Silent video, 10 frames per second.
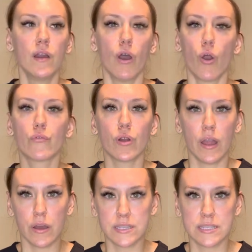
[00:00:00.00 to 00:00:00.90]
overall
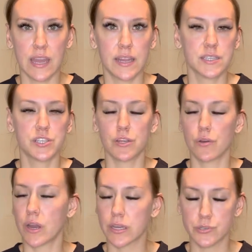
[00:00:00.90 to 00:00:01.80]
health status, you know,
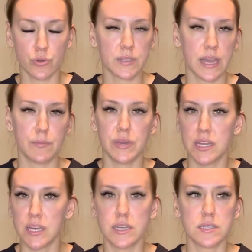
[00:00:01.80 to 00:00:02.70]
uncontrolled
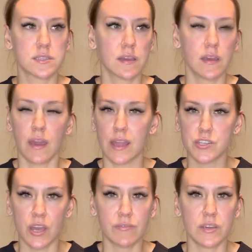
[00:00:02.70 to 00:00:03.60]
diabetes,
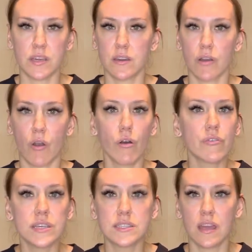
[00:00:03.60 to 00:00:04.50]
HIV, all of
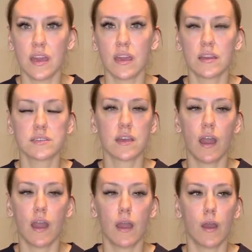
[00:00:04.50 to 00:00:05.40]
these things
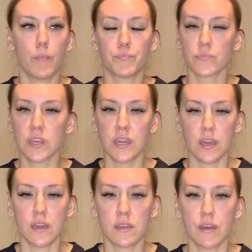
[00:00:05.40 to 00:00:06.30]
um,
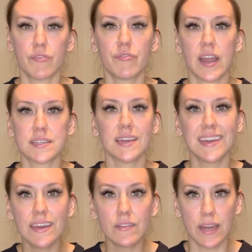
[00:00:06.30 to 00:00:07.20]
can affect
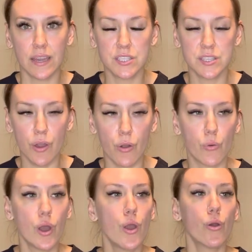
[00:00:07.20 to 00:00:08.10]
healing.
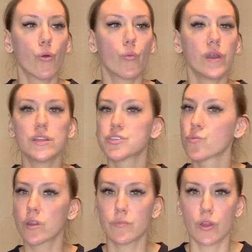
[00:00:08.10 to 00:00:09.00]
So we just
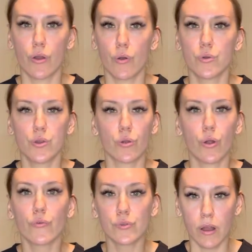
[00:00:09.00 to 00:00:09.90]
want to know your
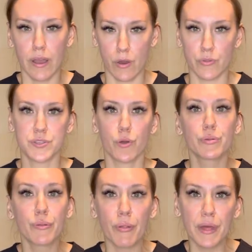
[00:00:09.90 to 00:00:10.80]
overall health. So
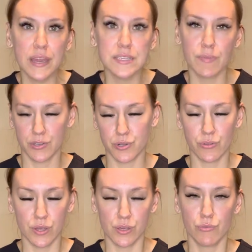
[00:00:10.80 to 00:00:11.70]
please make sure
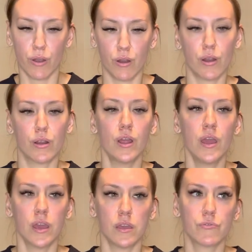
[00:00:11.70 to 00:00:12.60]
that you are
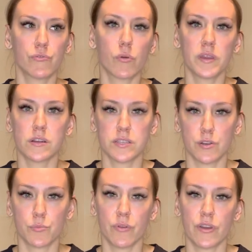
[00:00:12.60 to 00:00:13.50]
informing your
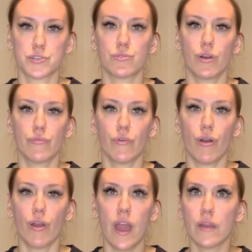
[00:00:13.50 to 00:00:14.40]
dental professional of
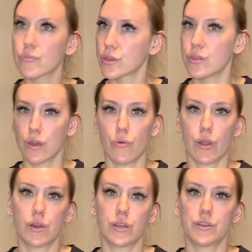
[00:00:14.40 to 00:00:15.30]
everything going
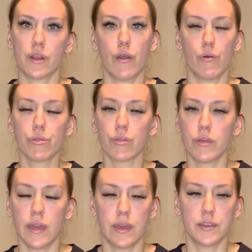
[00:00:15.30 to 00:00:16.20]
on in your health
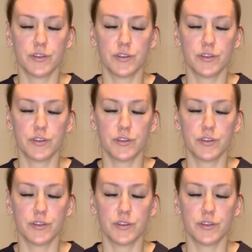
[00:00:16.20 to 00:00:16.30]
and in